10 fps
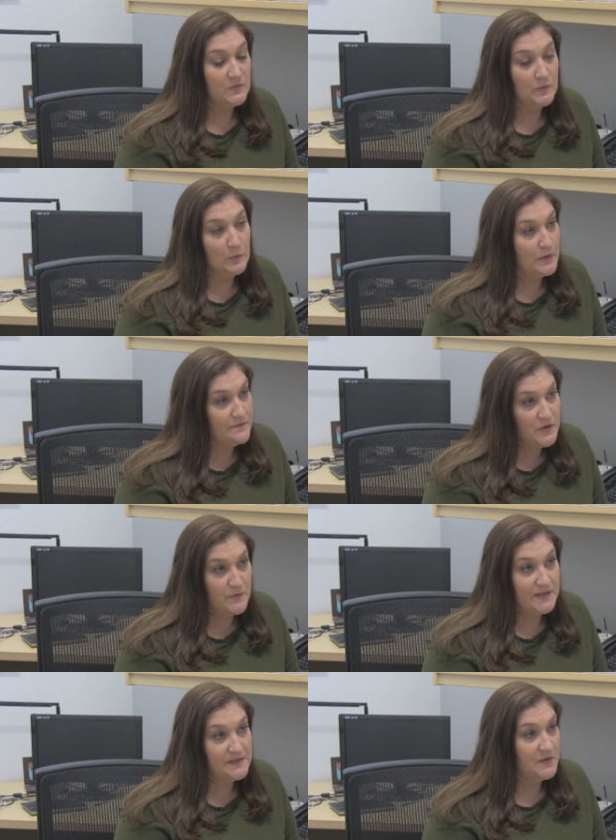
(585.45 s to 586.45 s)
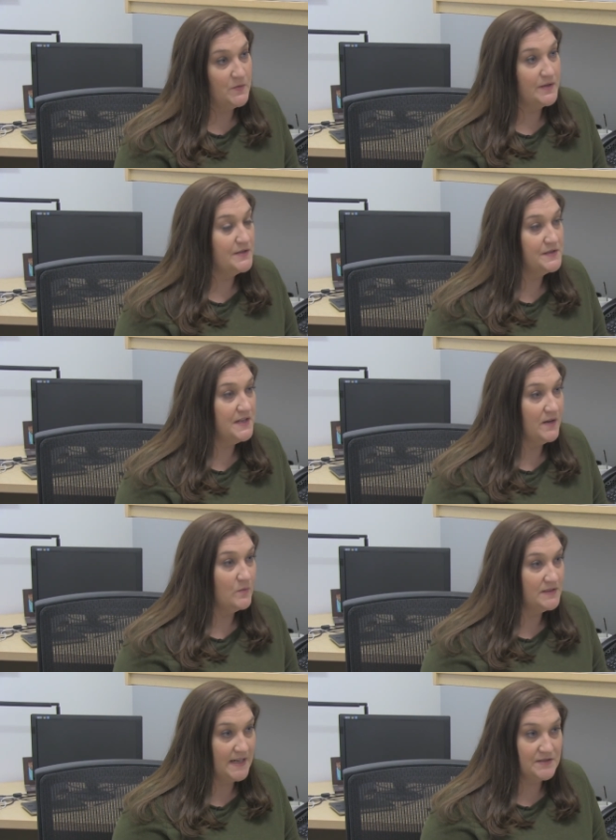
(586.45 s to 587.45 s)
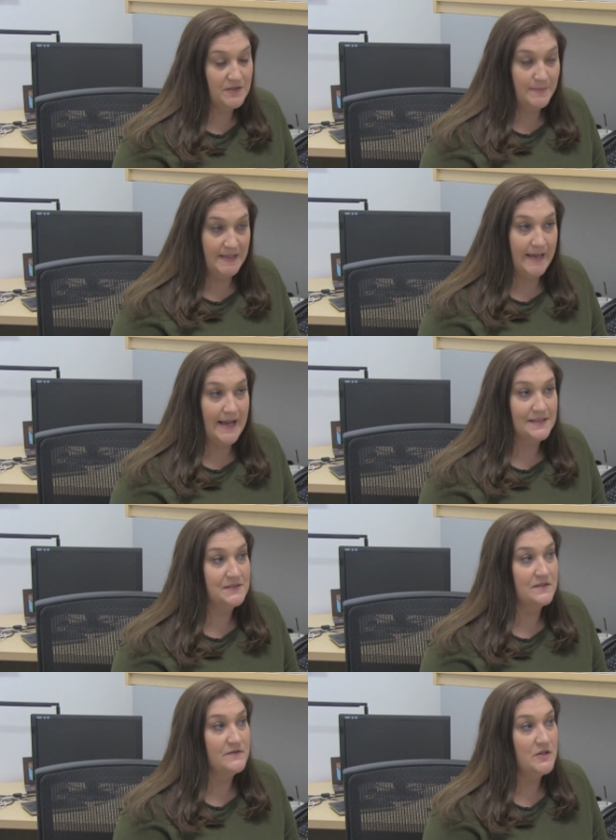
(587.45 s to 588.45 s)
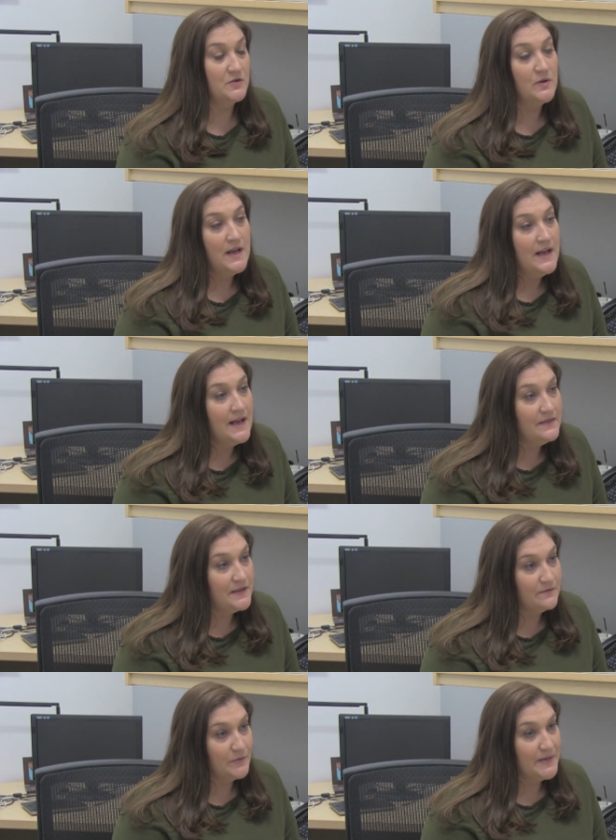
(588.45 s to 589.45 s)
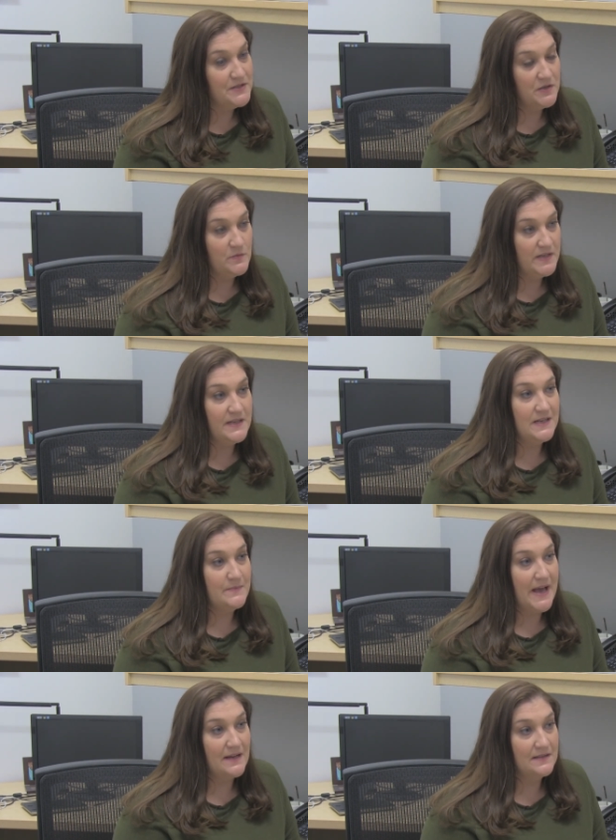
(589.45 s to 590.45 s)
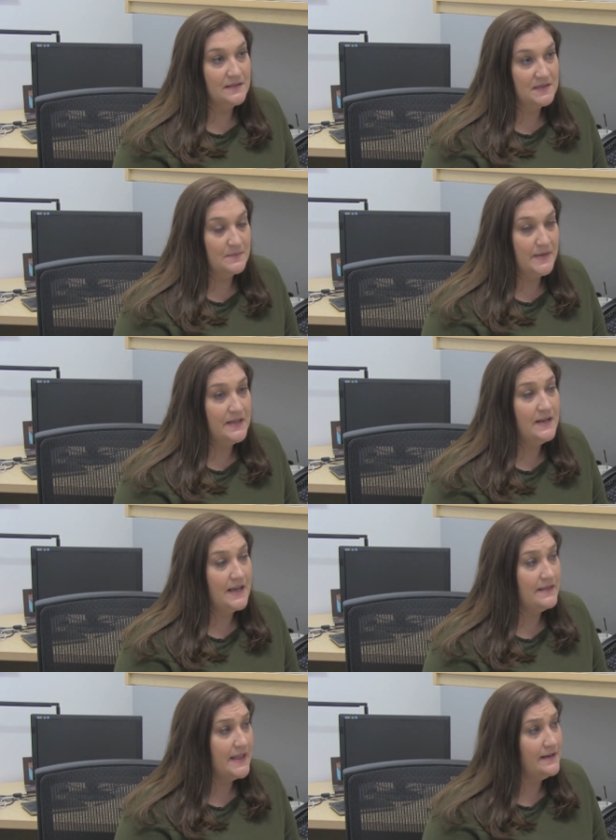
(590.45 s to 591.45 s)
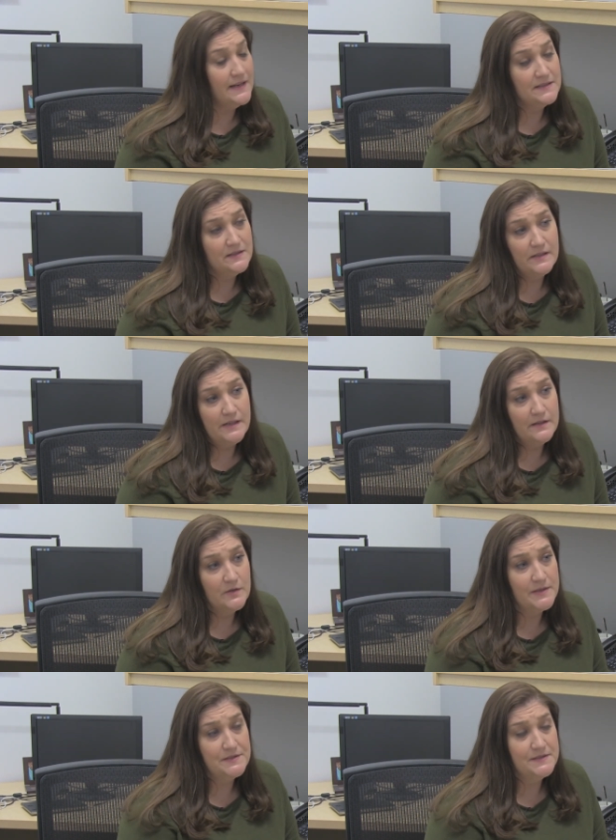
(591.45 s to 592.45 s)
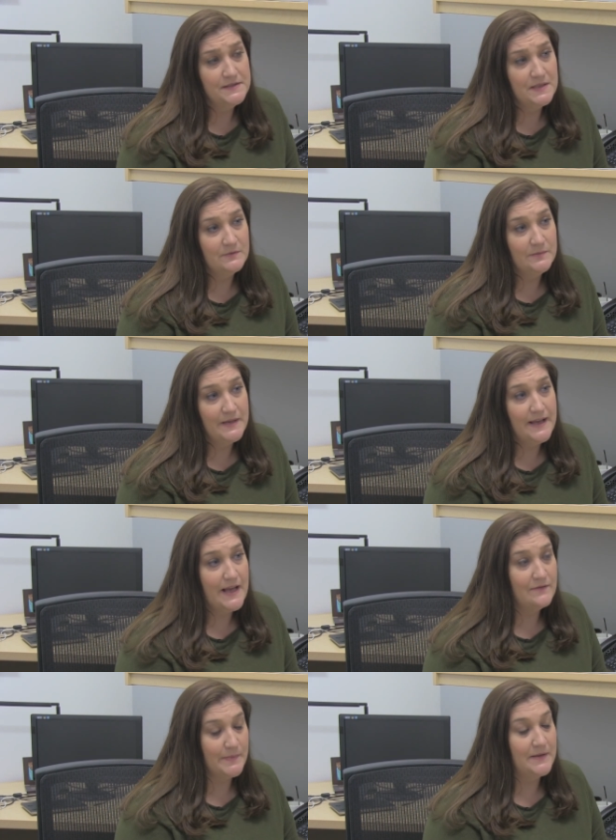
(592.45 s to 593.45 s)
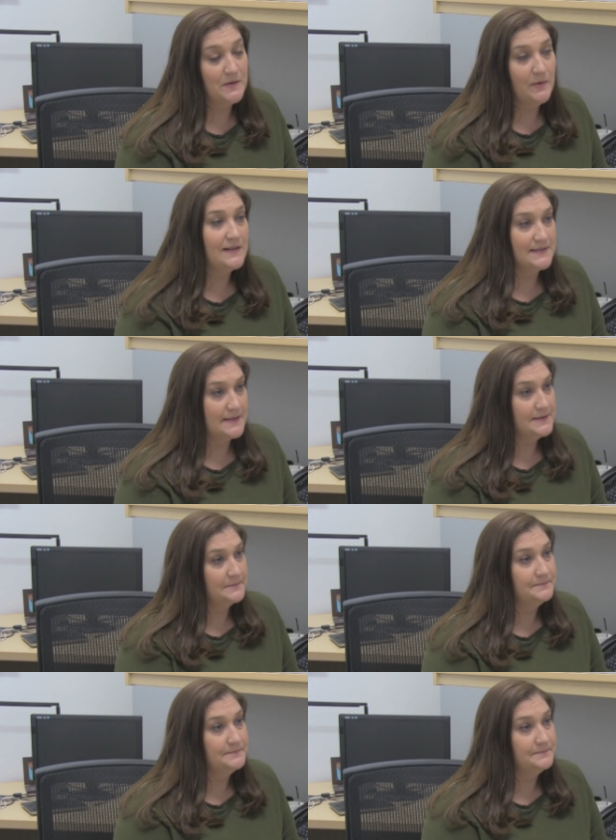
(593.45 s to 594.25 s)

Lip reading: We'll review it so you understand what's actually being asked of you and the information we need back to submit, and then answer any other questions someone might have about the process.